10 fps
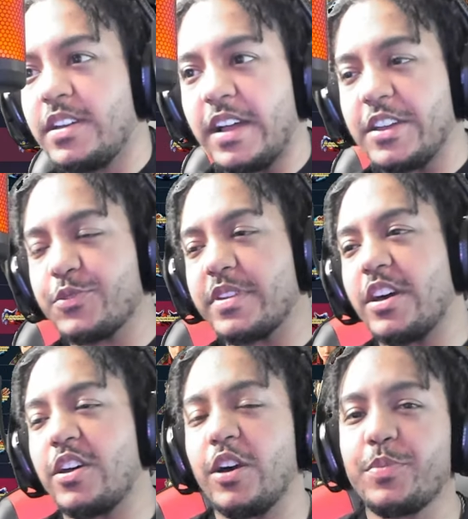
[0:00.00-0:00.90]
I just want
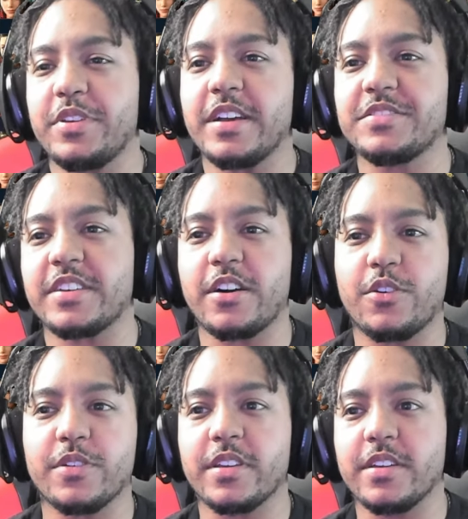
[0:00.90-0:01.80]
to help you guys
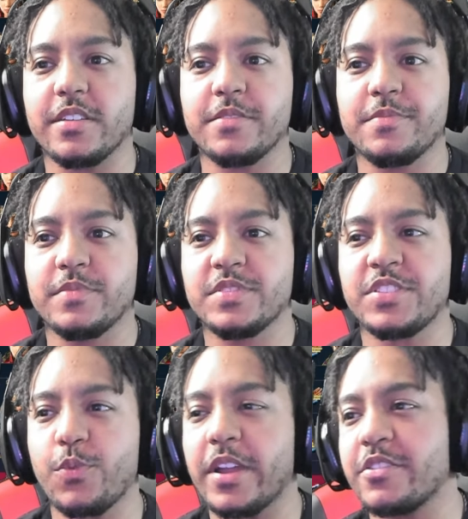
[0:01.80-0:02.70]
out and
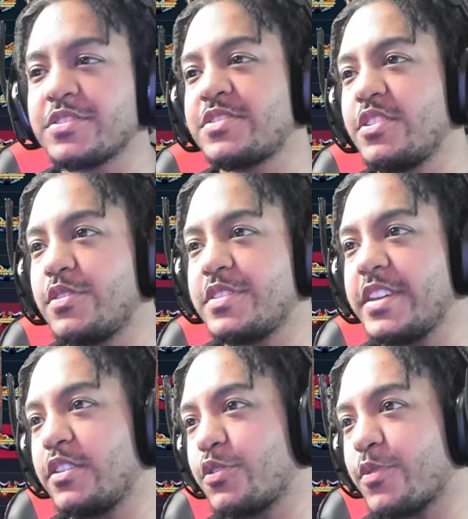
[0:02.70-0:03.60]
see why you're still in
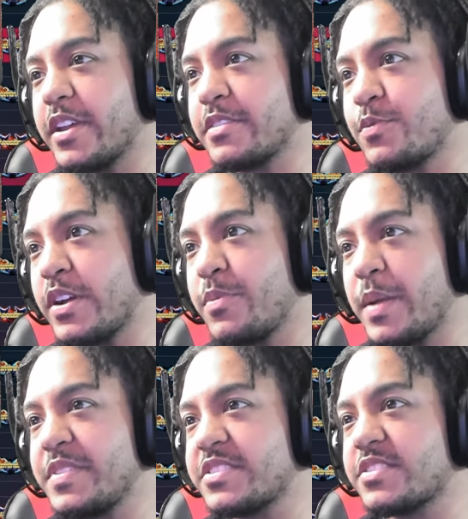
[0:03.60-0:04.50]
yellow ranked, why you might
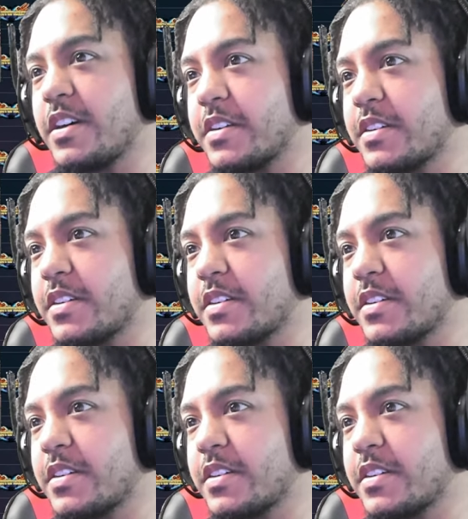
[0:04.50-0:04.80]
be stuck.